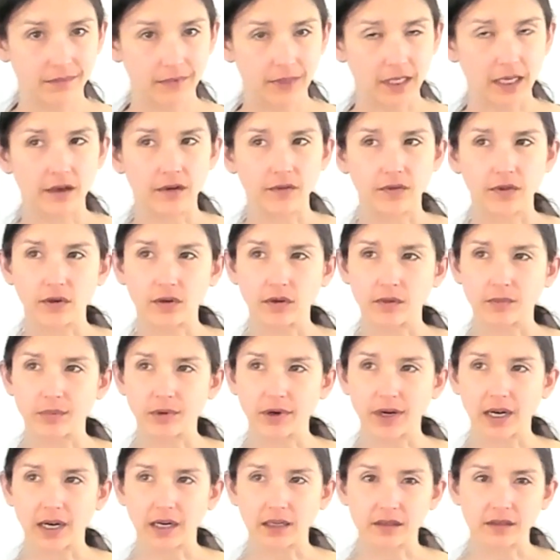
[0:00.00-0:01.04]
And if you could
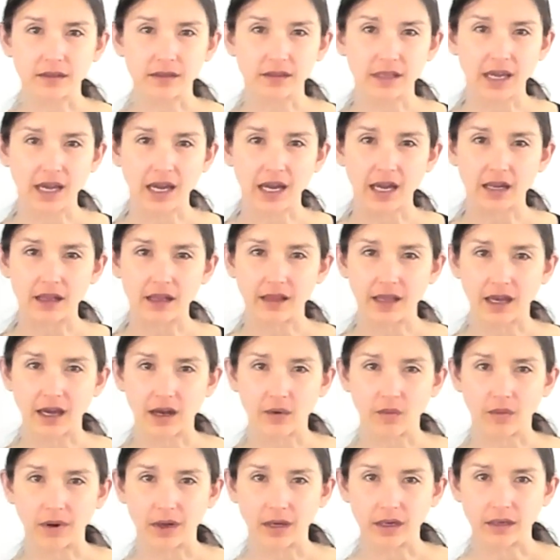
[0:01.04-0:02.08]
practice that
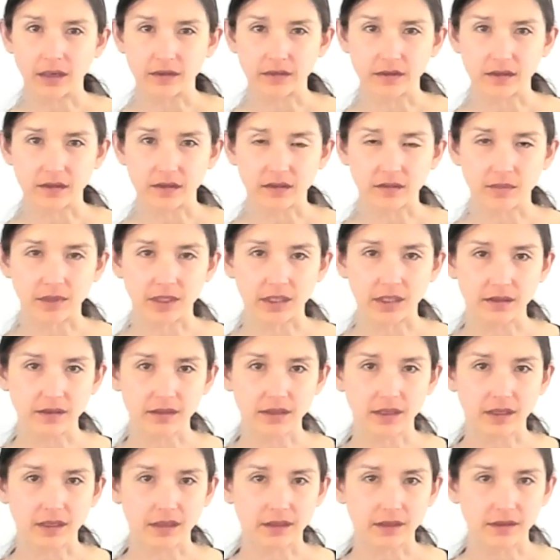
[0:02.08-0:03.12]
that way, does this make
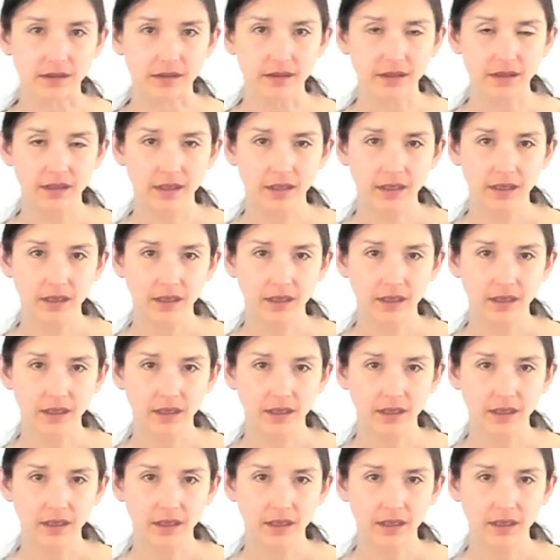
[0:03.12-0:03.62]
sense?